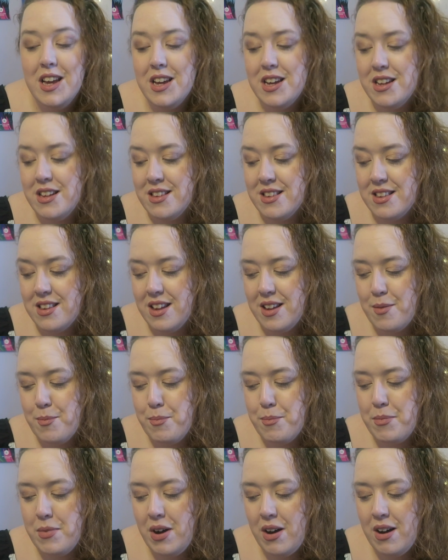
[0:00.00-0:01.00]
Because
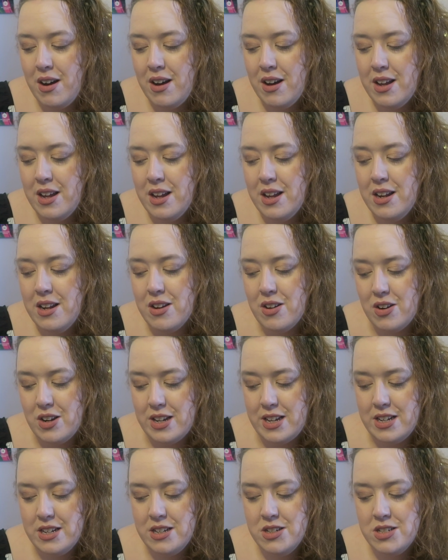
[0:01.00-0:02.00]
my
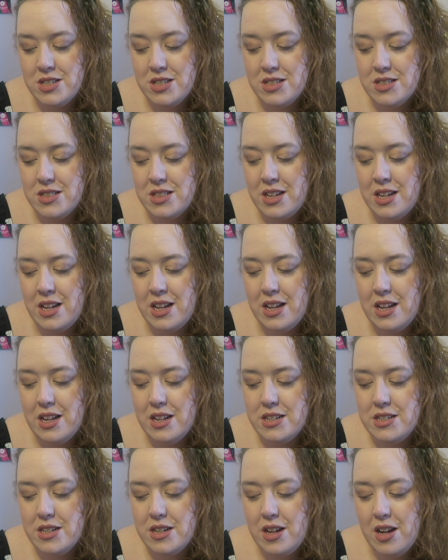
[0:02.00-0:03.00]
knowledge is that
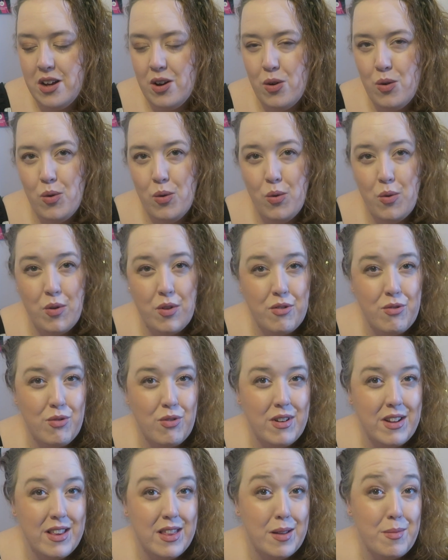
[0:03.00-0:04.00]
all
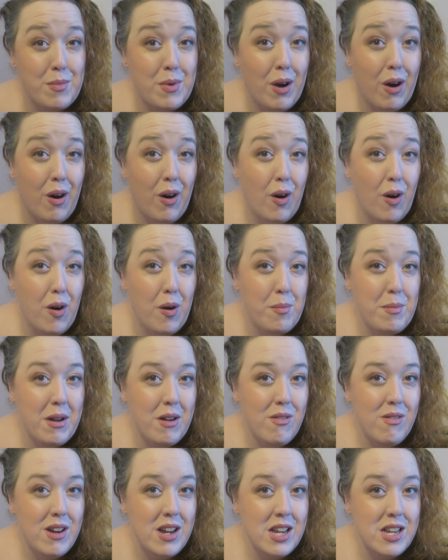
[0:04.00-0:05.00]
3 of them are
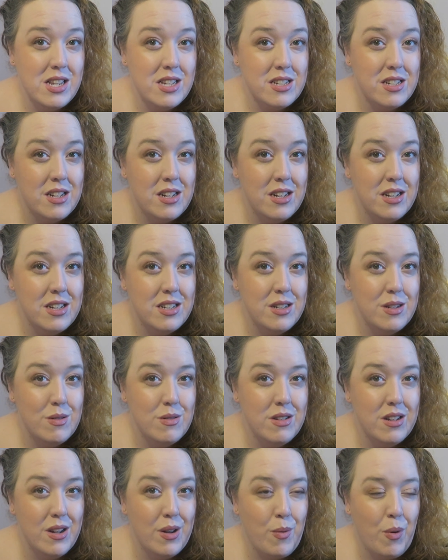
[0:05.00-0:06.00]
married. I don't
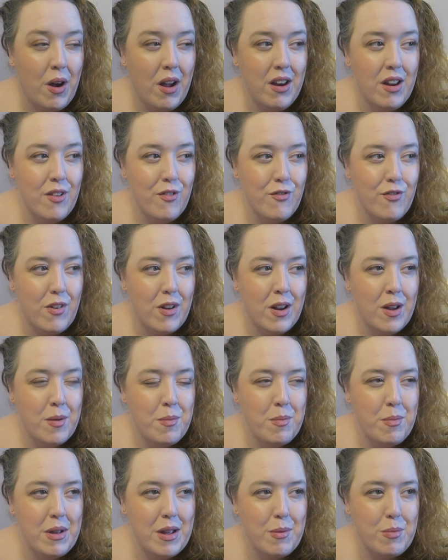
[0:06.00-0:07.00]
know, I don't follow
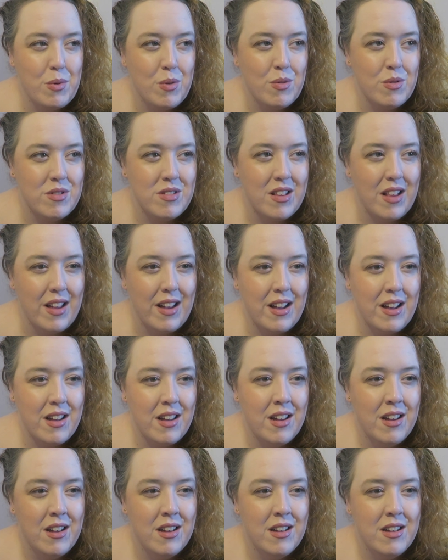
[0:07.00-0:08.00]
people's like
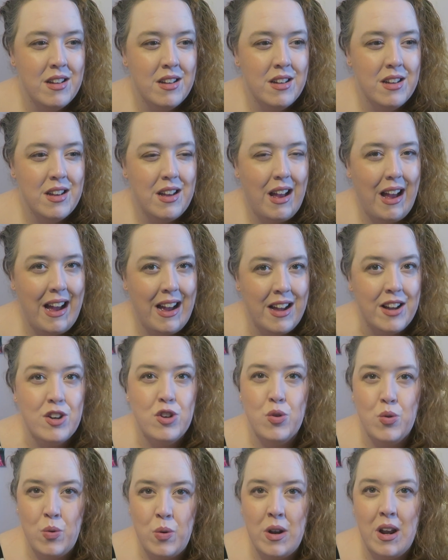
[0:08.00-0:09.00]

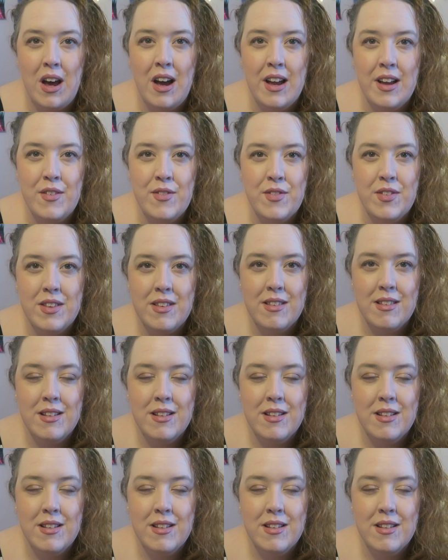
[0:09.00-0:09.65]
actual lives